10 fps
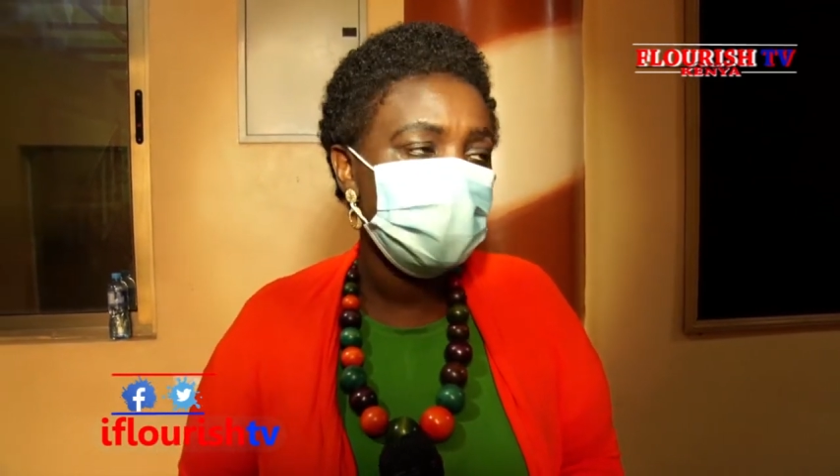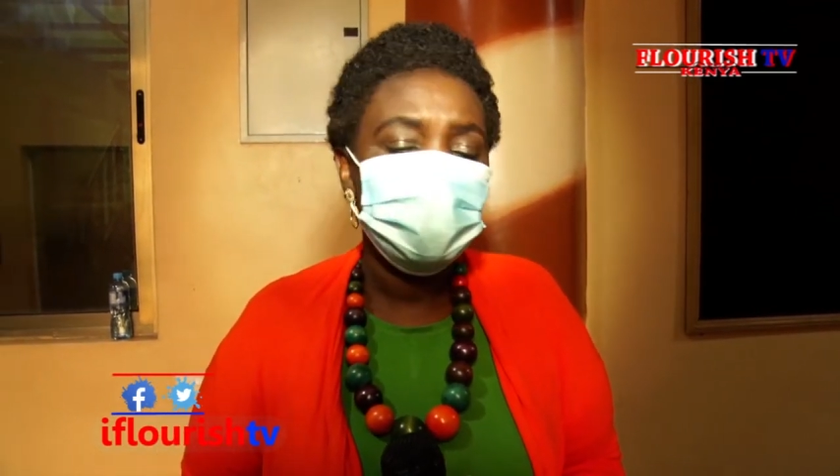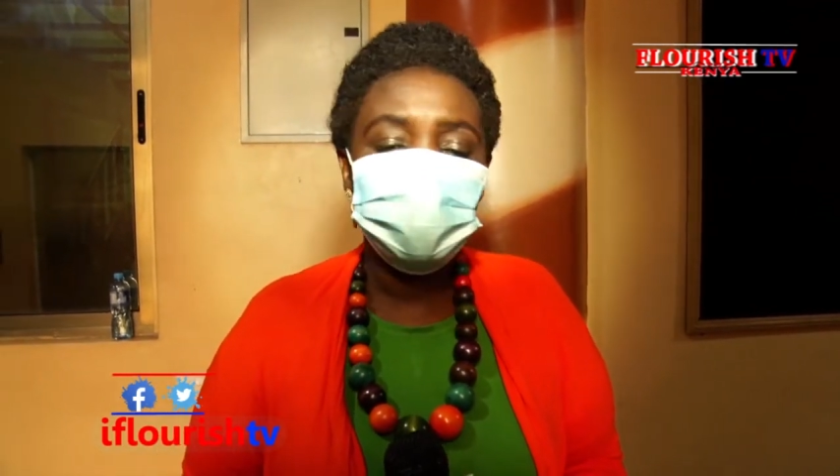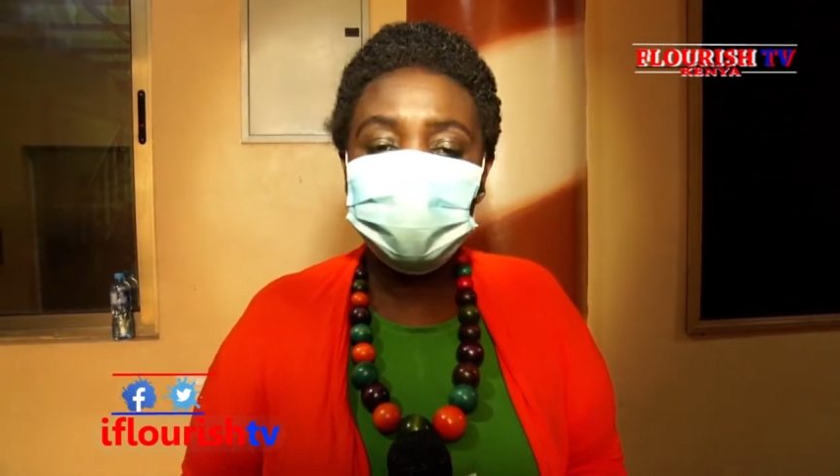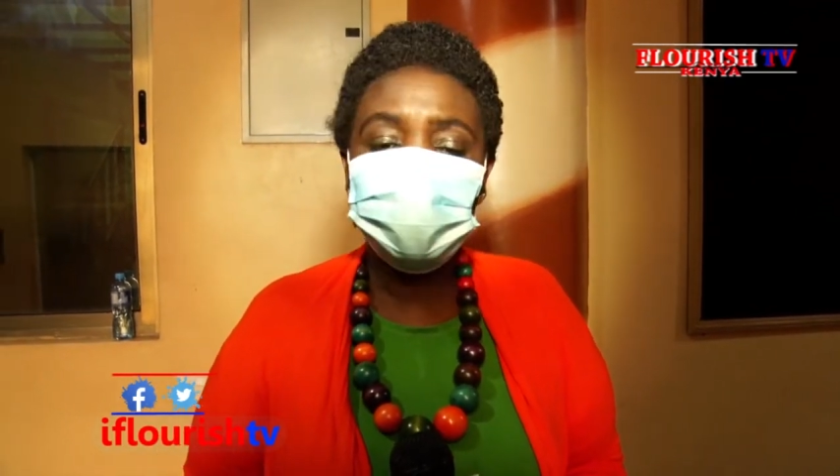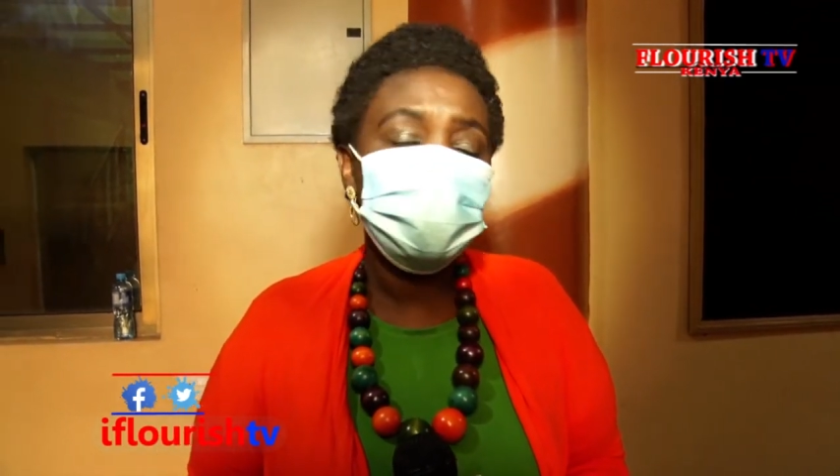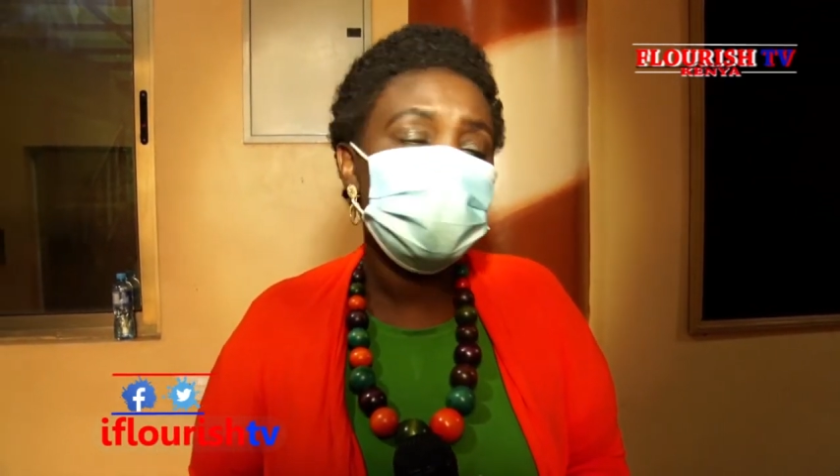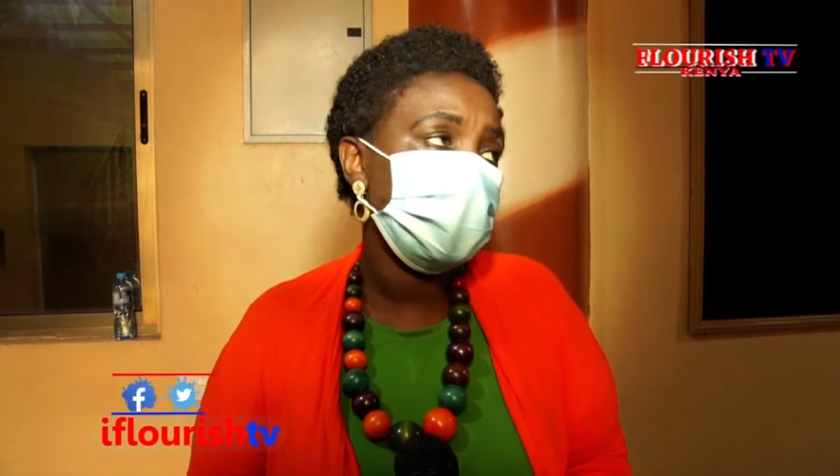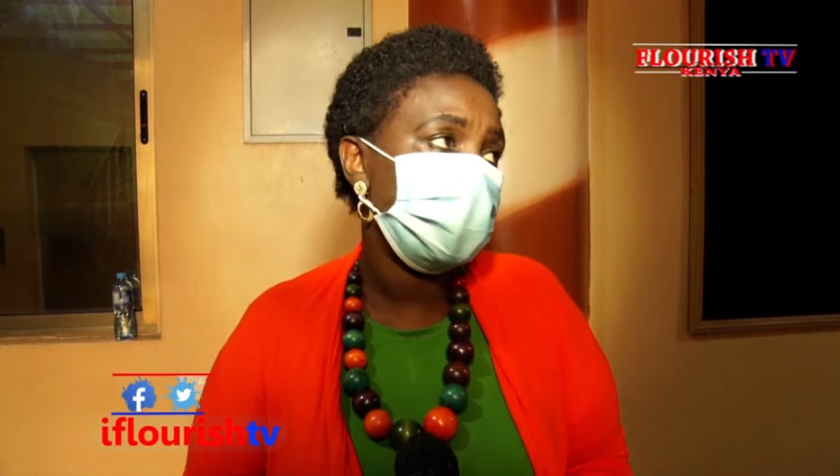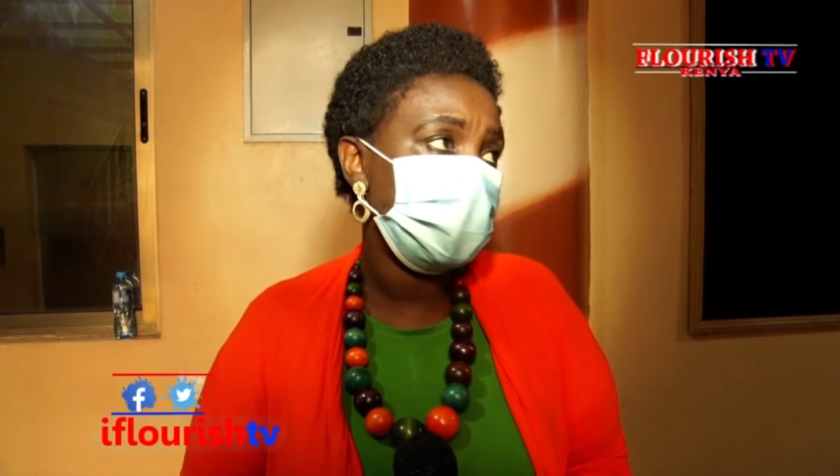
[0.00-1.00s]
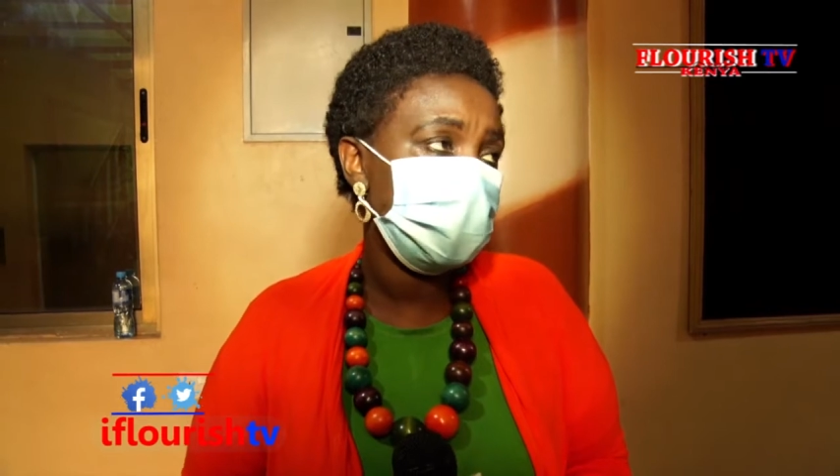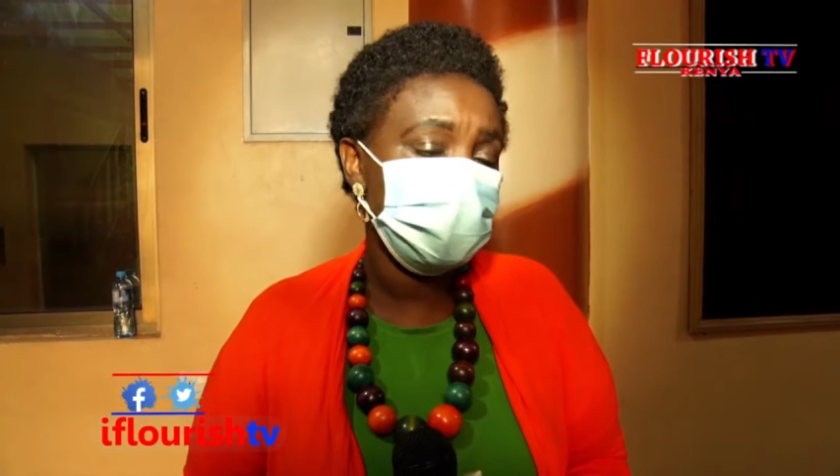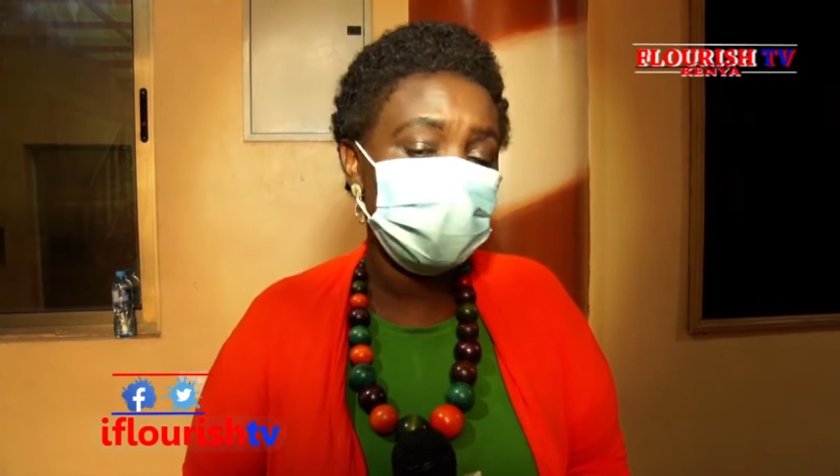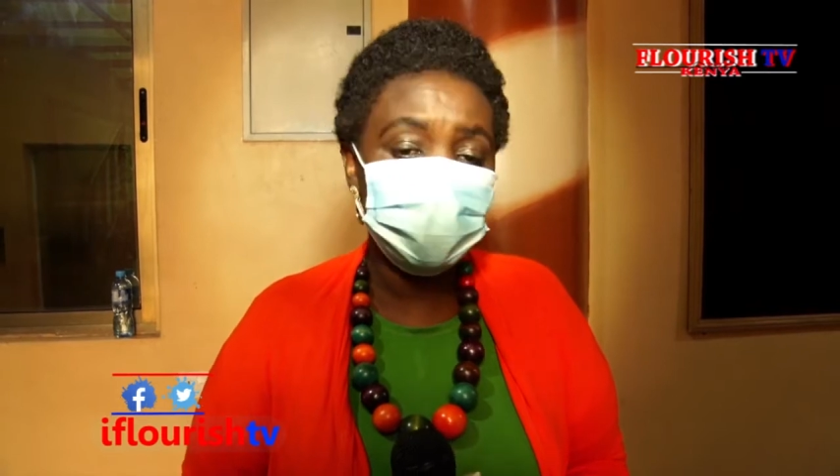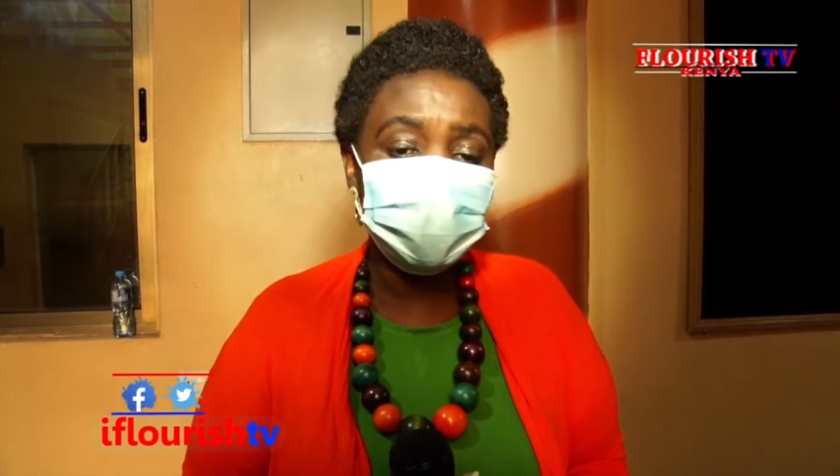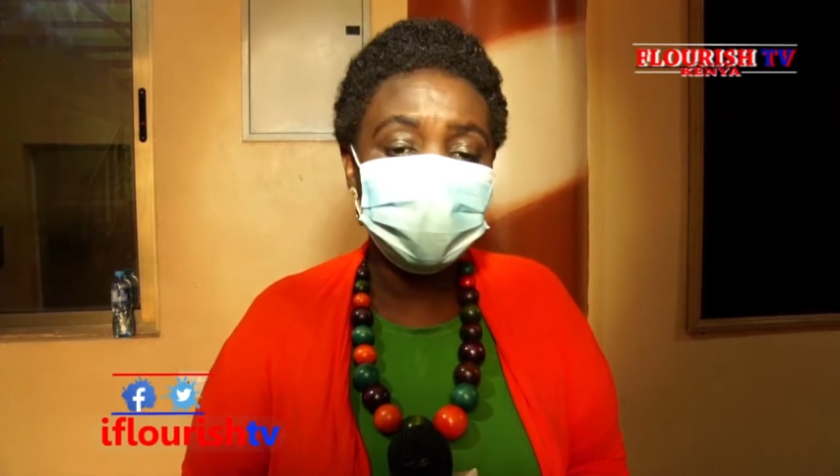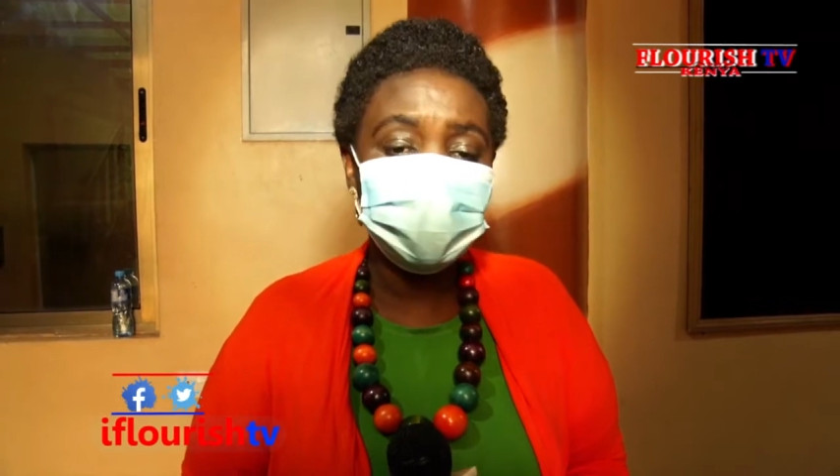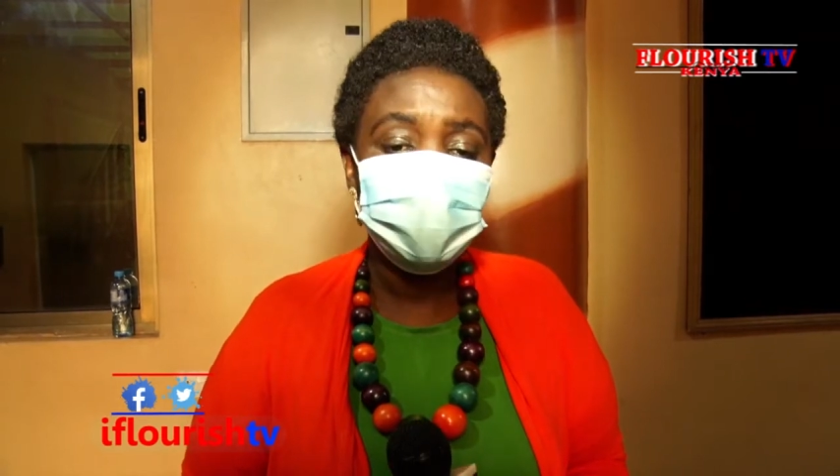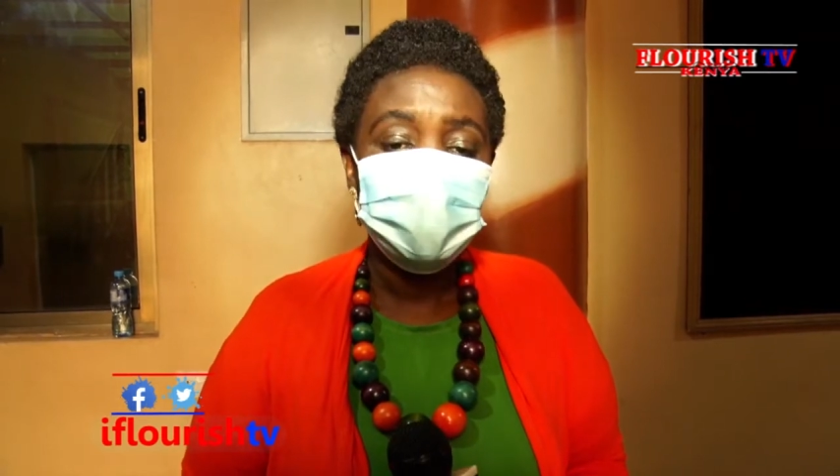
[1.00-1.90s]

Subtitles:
starting with our institutions,